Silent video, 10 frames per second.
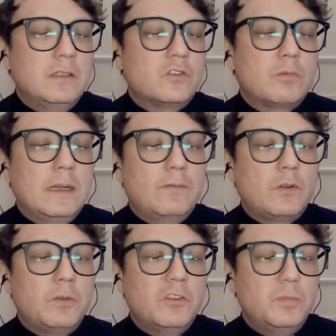It's great
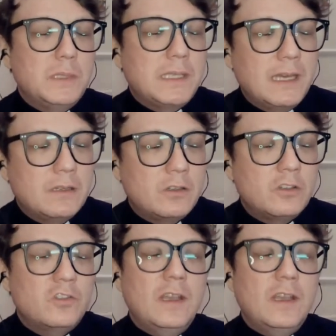for both beginners